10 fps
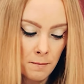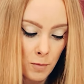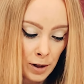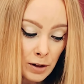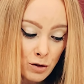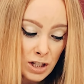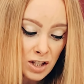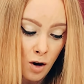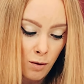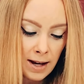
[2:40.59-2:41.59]
or you just
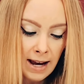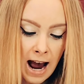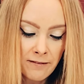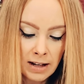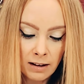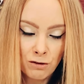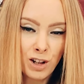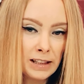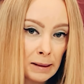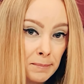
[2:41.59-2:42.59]
don't like having
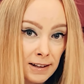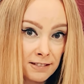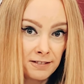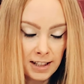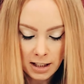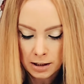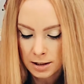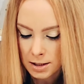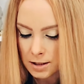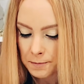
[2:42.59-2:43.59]
really big
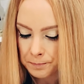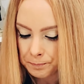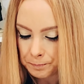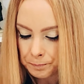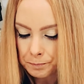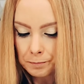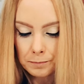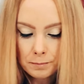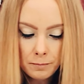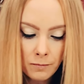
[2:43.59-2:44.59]
figures,
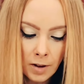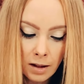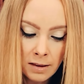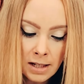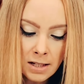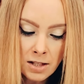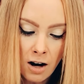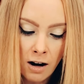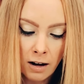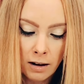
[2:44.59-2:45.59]
these
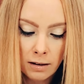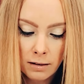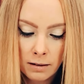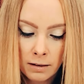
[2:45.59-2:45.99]
are